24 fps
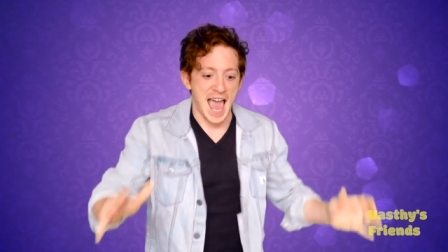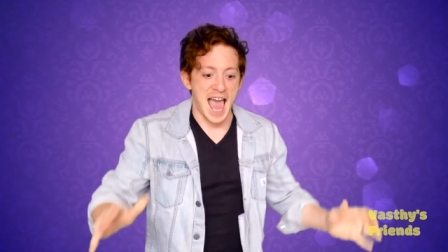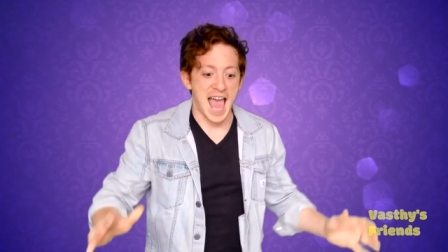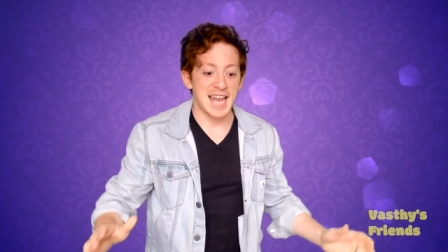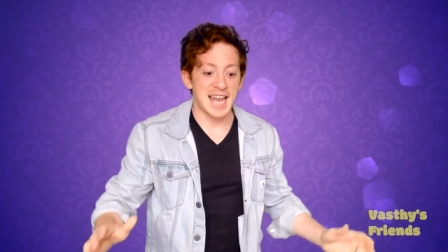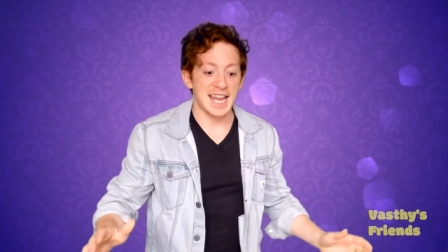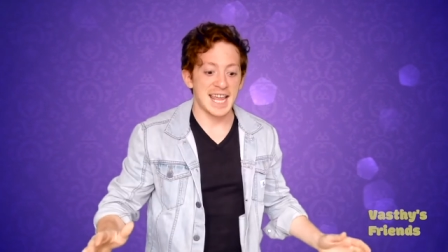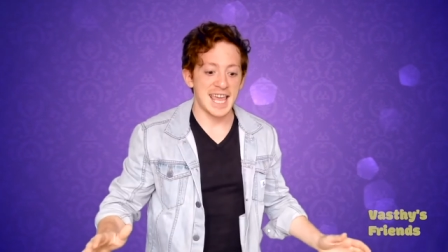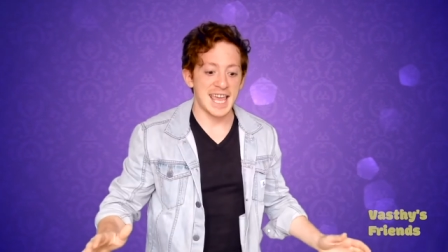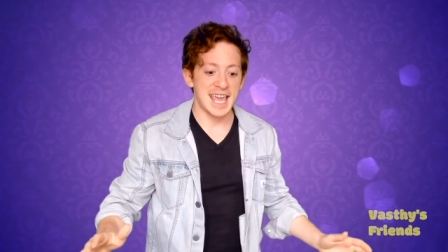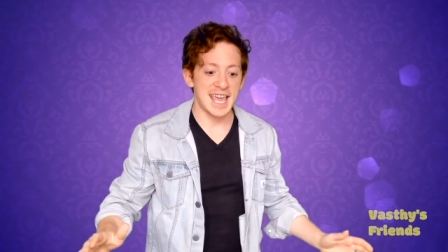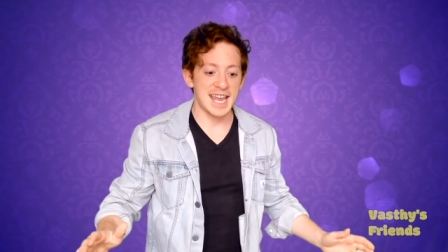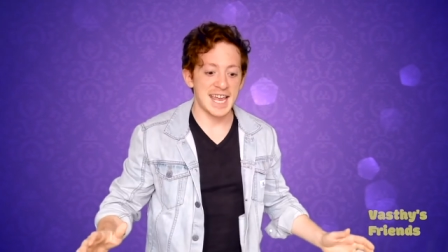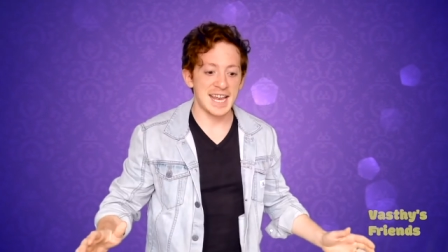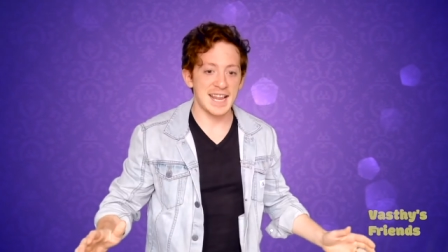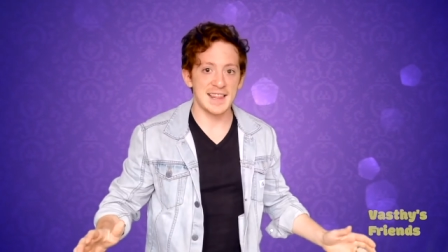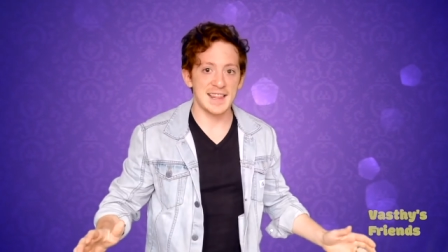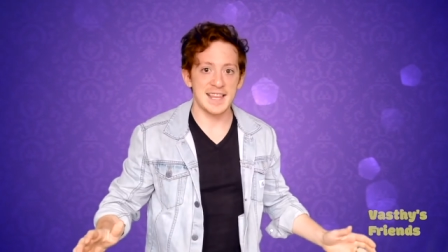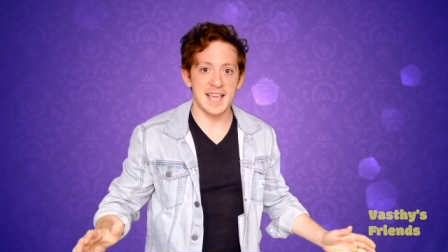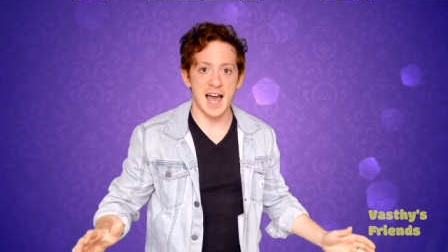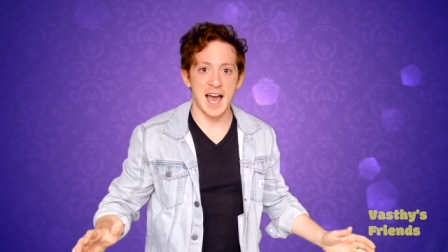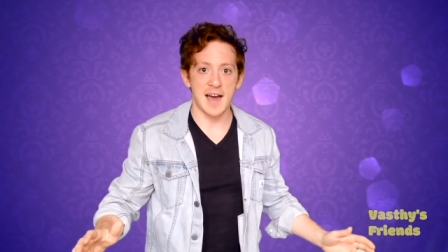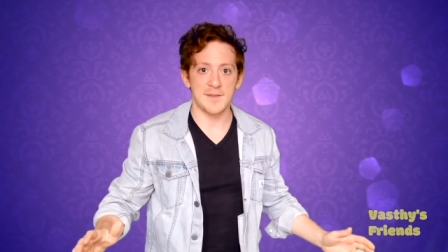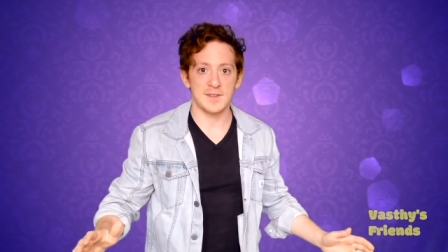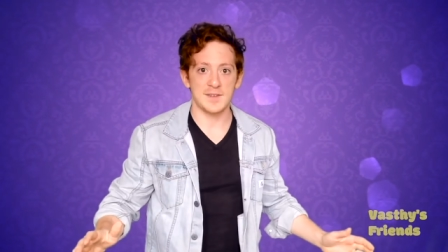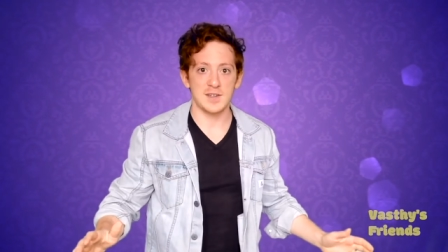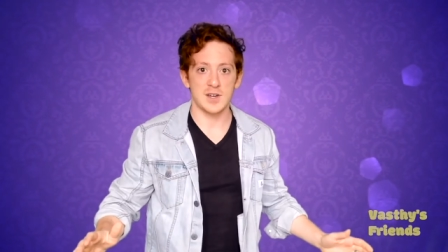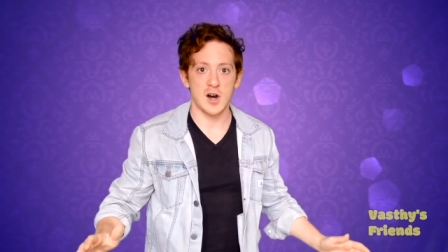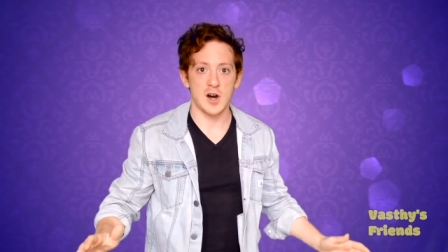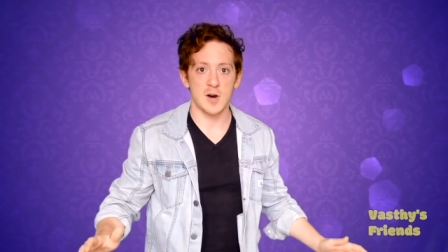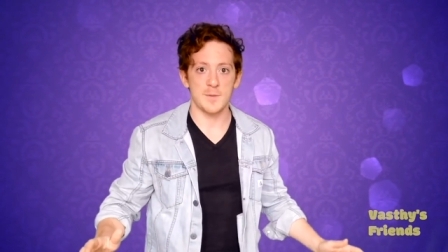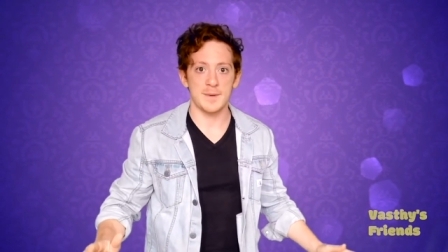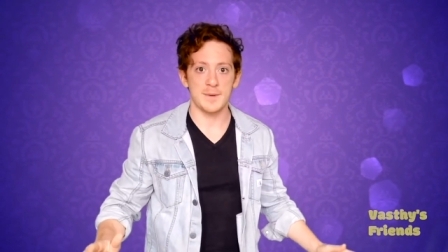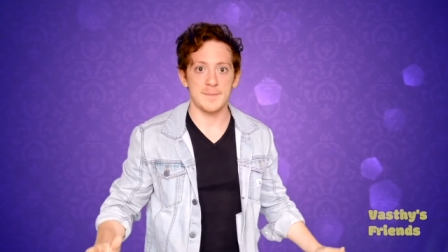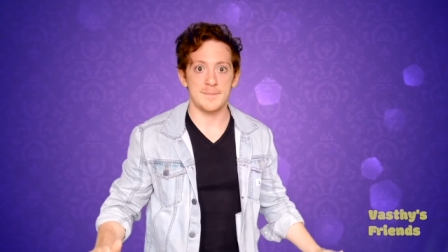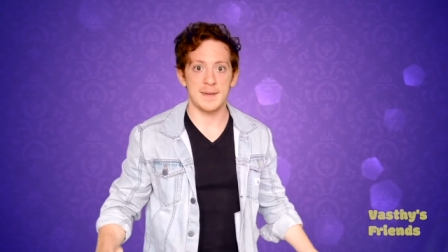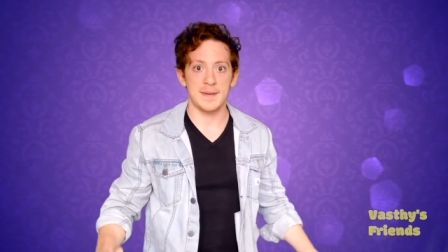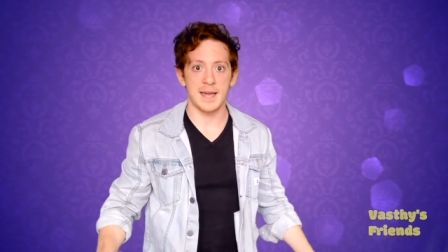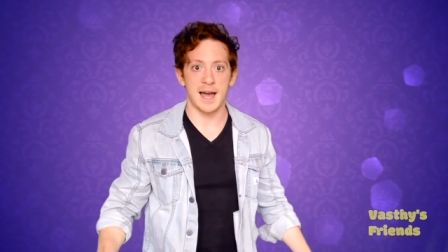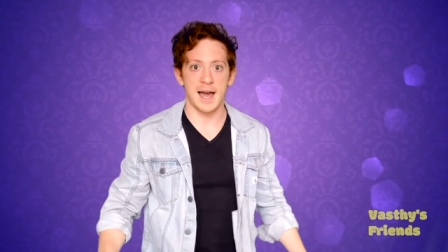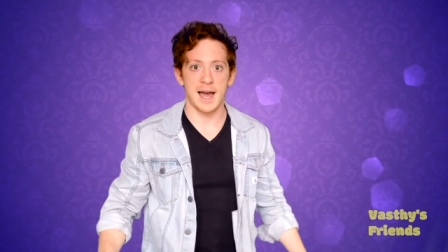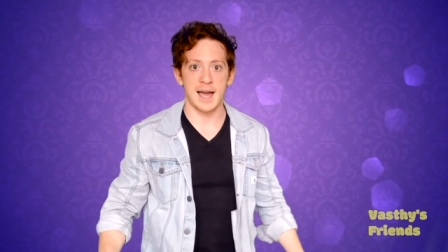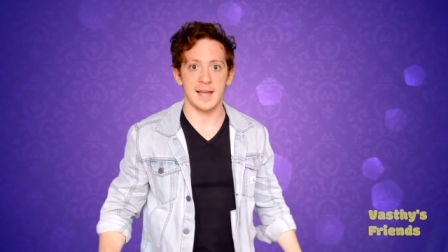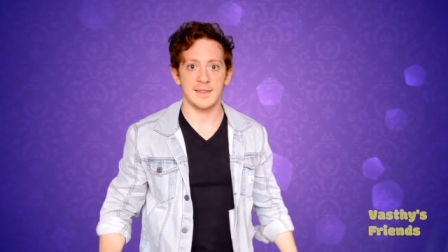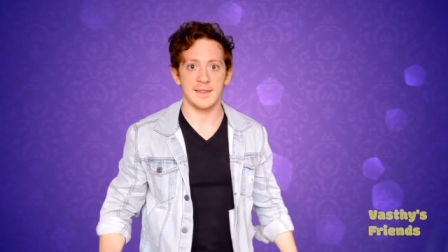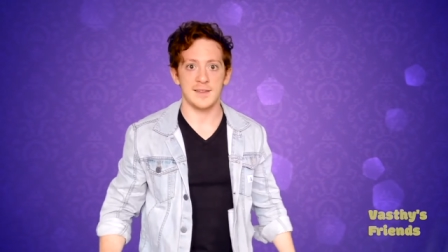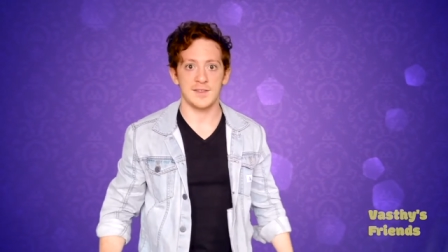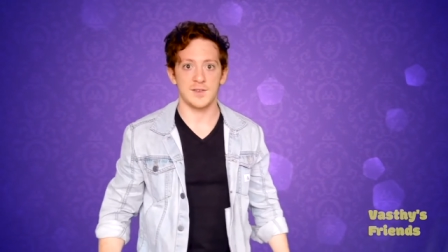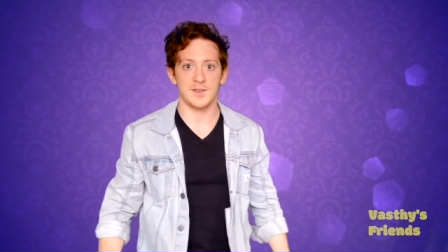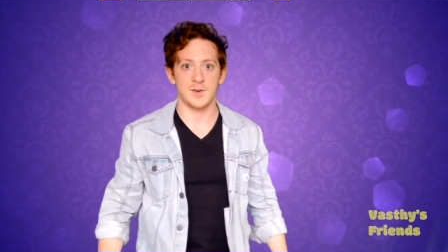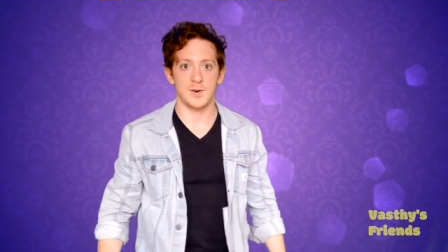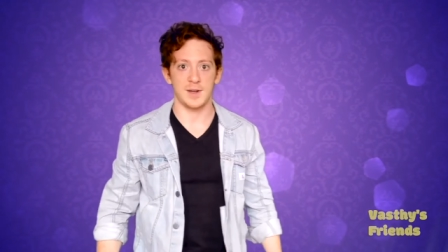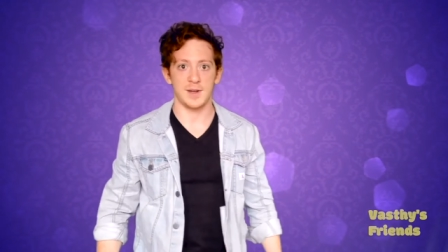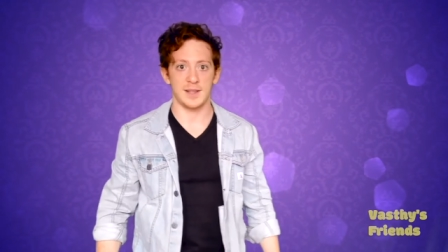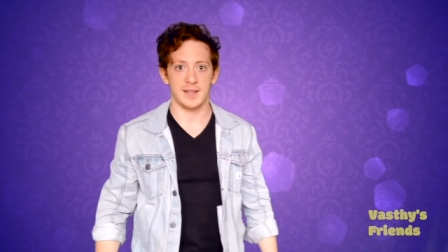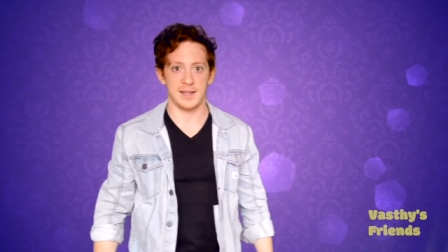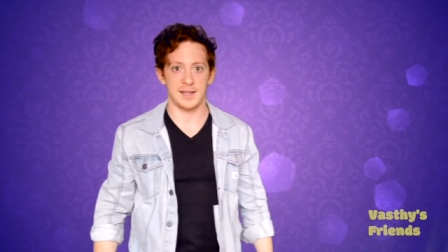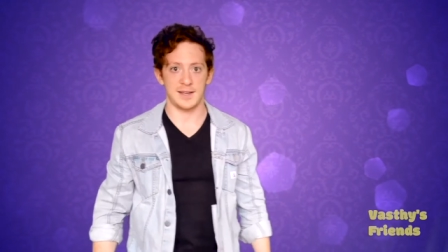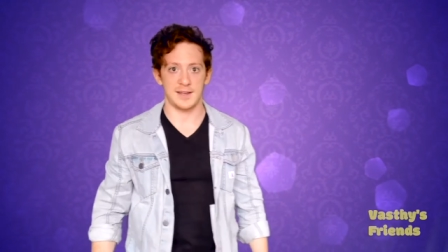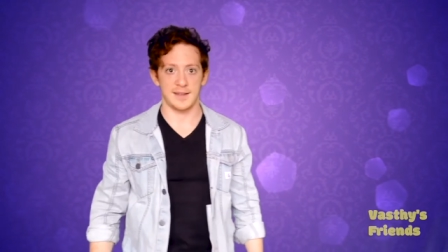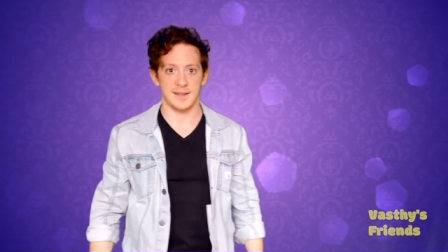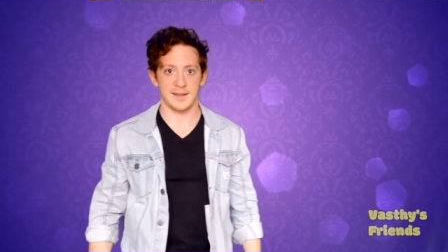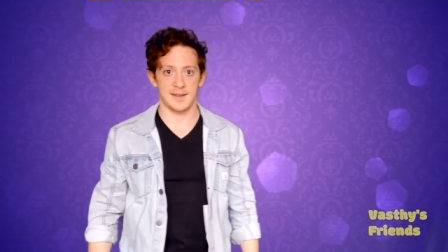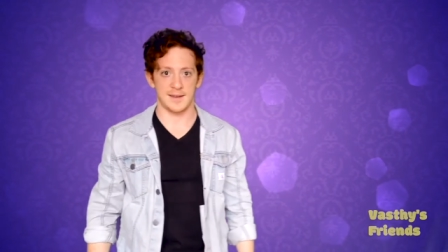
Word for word: and hid the afikoman behind the toilet.